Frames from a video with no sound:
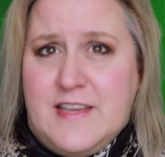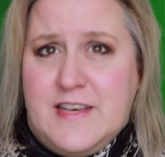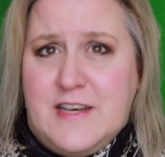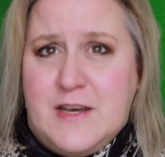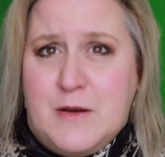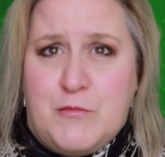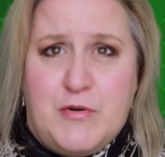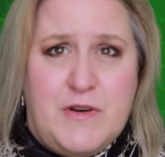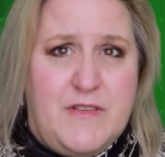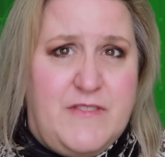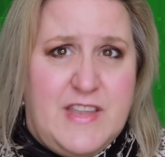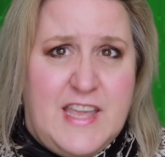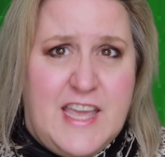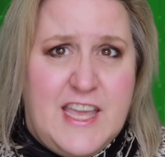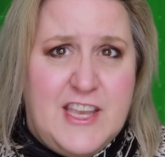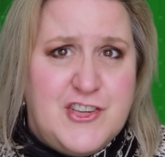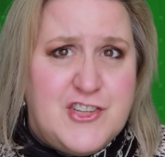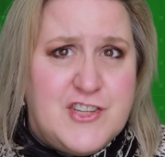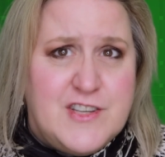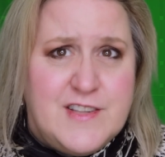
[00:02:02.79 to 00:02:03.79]
in
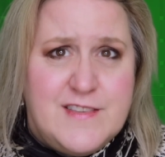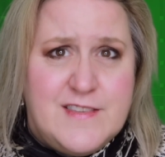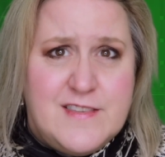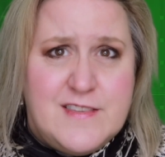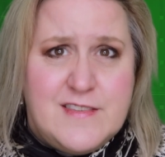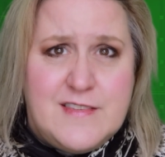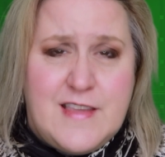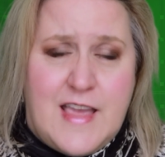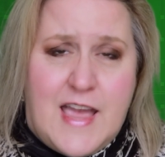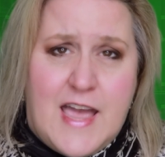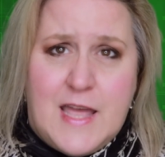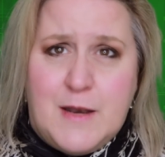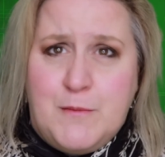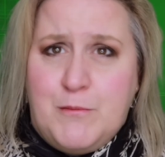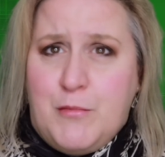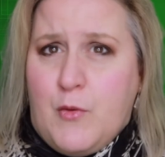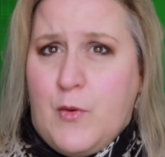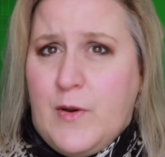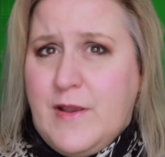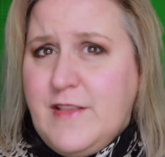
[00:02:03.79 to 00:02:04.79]
abbreviations, add
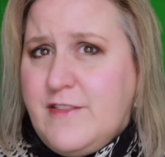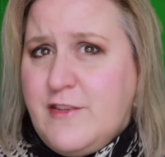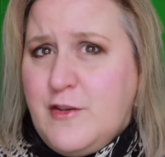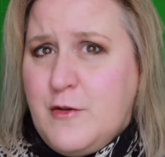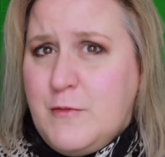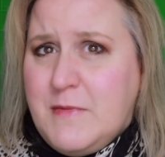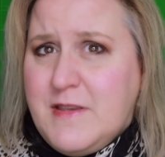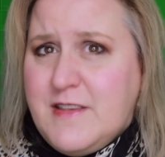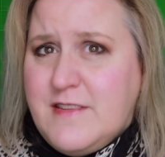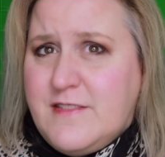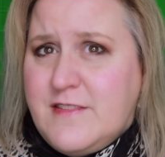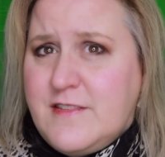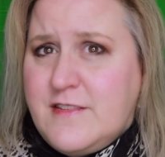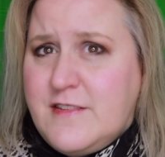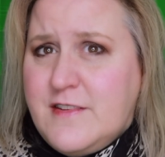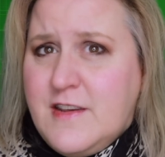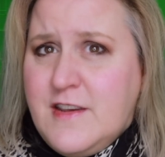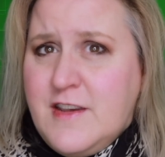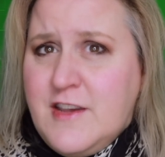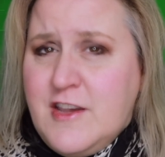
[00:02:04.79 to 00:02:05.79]
points you
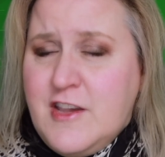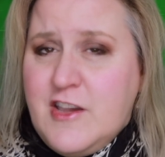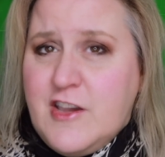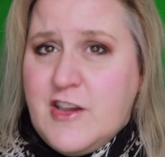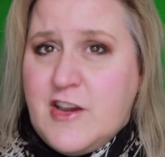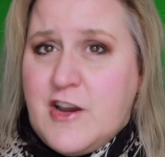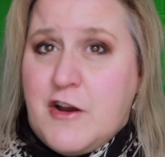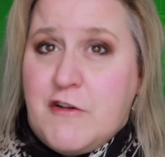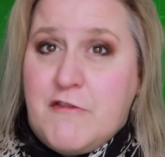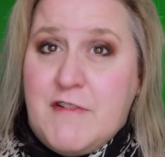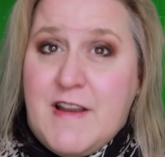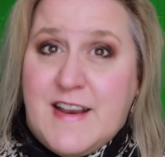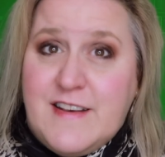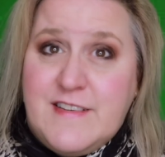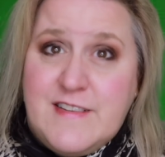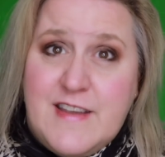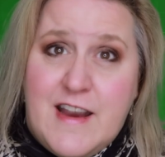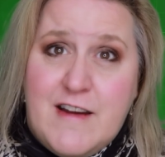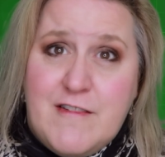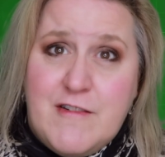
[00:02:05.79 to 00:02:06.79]
missed,
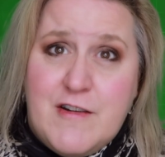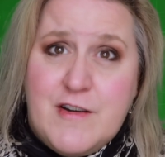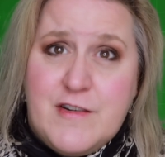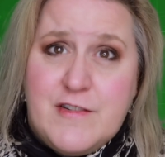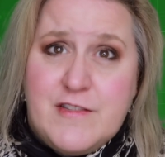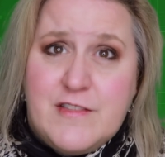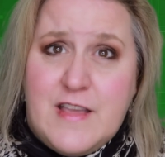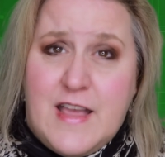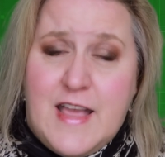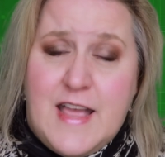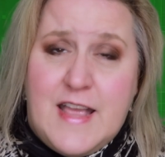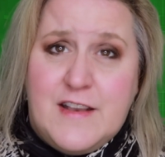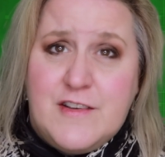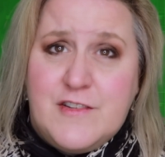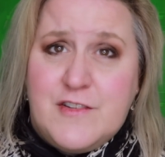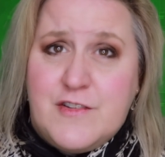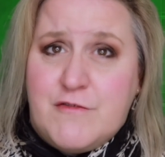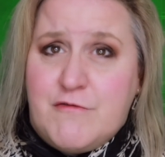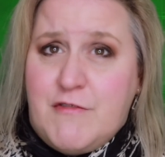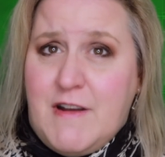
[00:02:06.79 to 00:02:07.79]
correct errors,
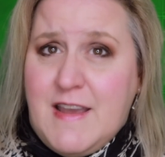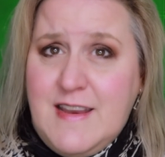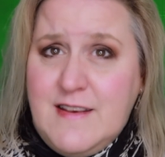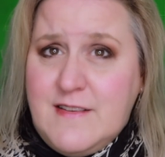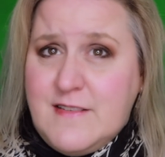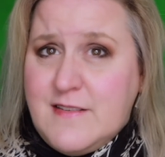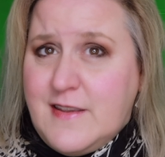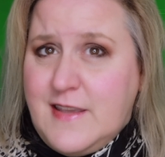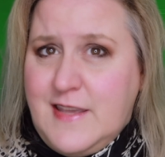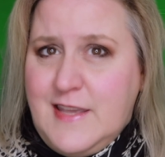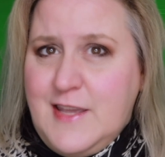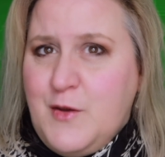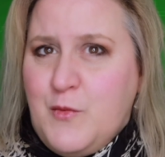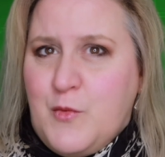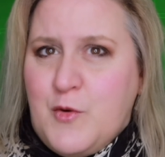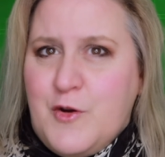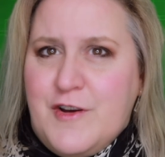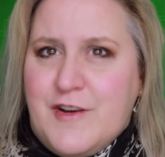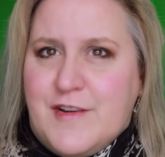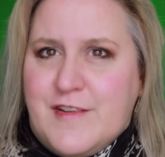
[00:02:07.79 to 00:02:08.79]
and write
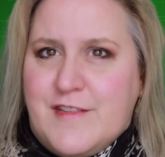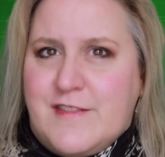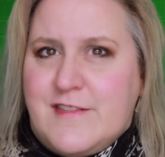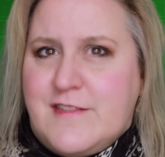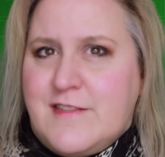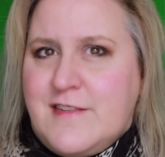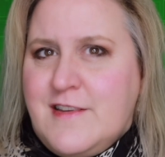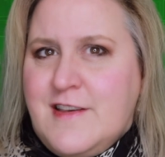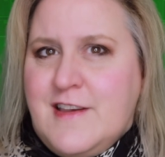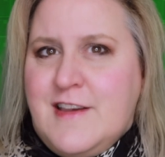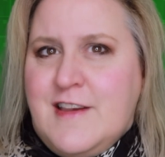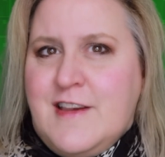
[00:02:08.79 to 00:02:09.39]
keywords.